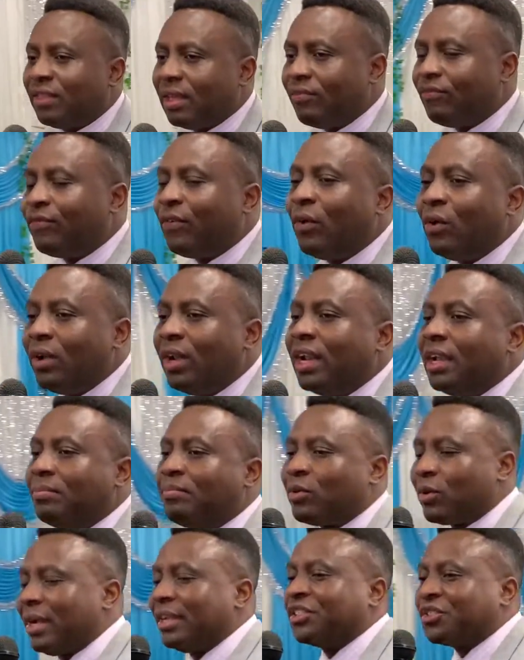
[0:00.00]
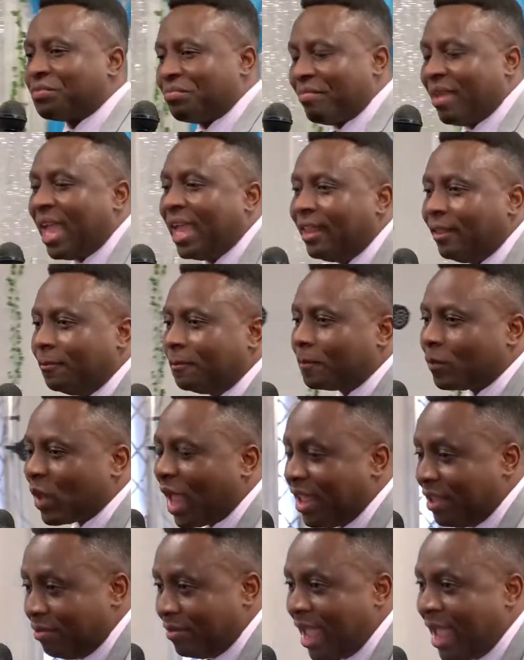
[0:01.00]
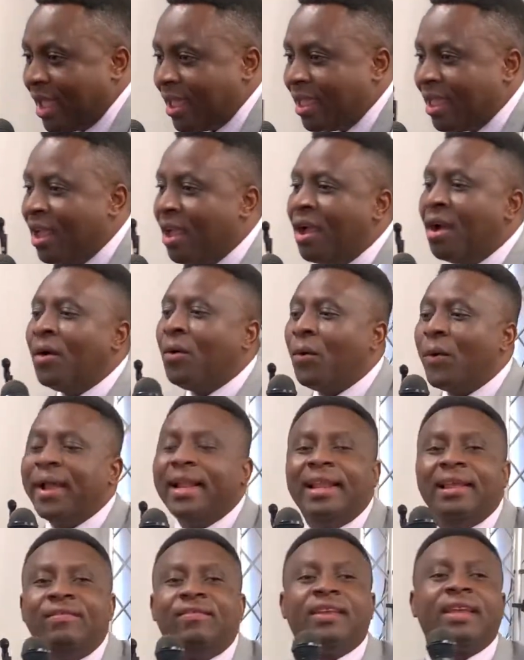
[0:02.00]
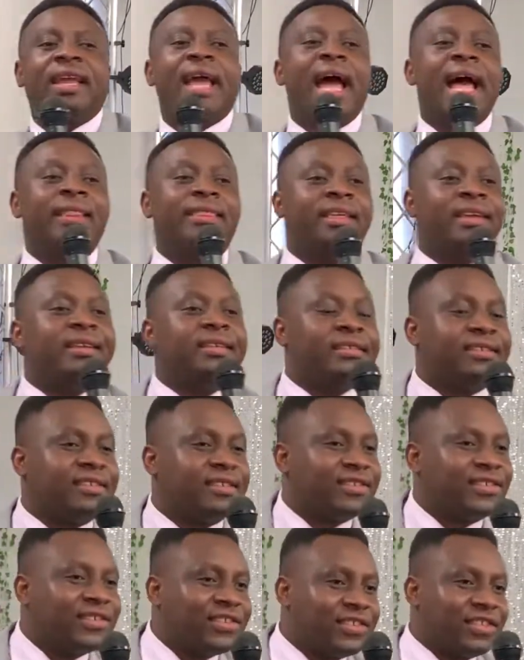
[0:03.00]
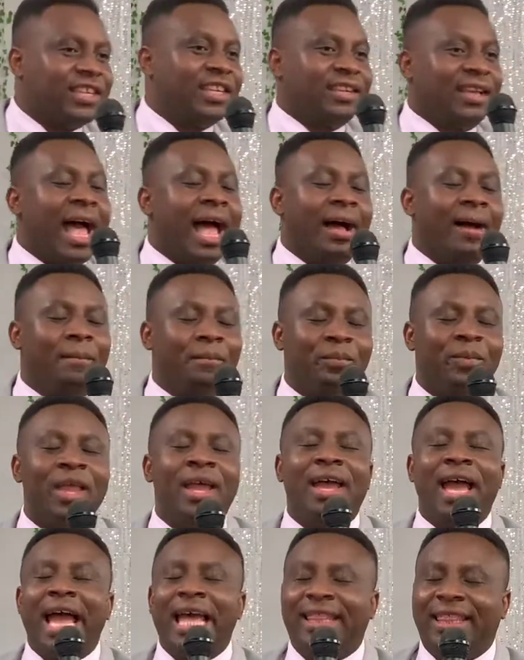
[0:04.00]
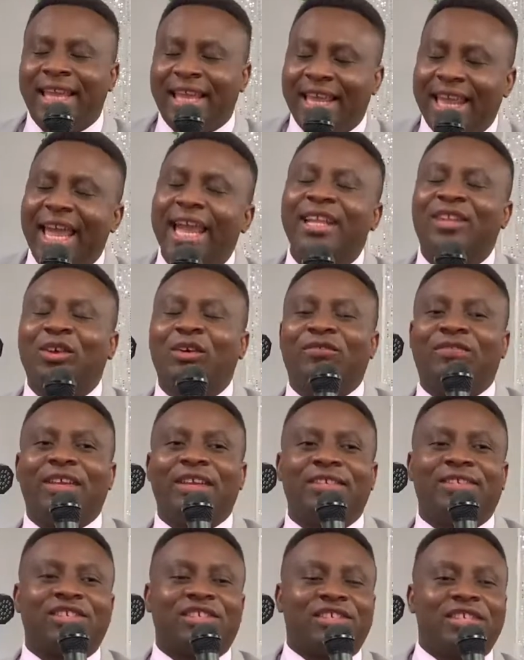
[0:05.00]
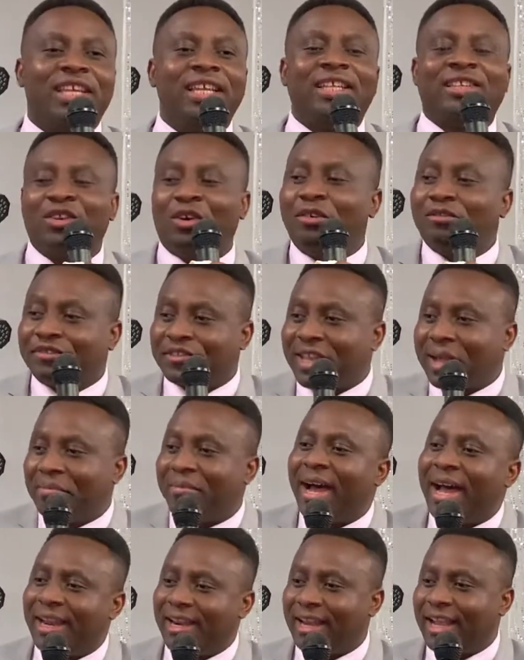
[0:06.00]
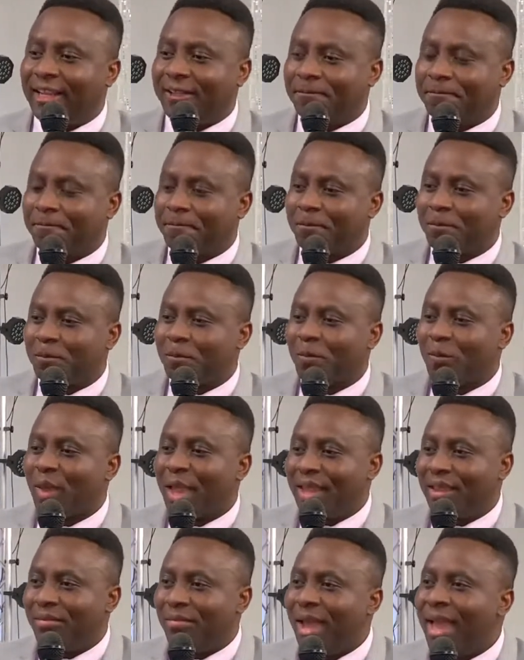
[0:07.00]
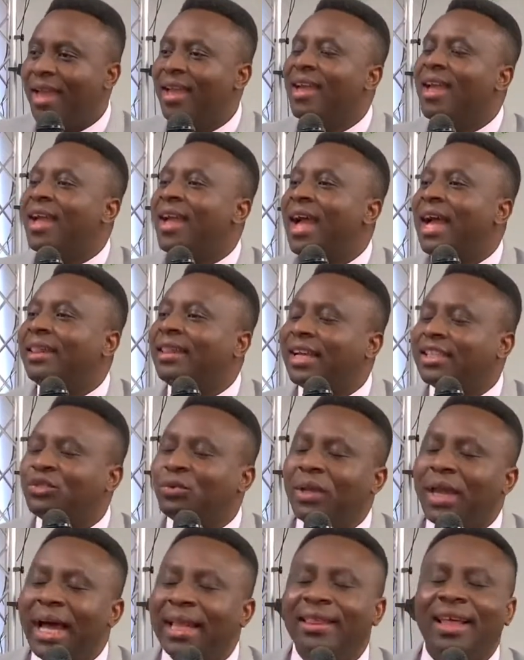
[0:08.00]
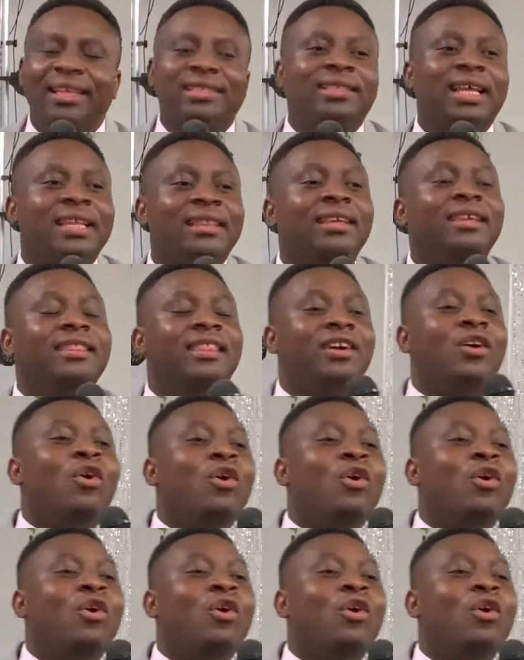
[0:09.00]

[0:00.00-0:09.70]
the four leprous men, amen, who were living at the, uh, um, at the gate of the city of Samaria. Amen. And as we understand in the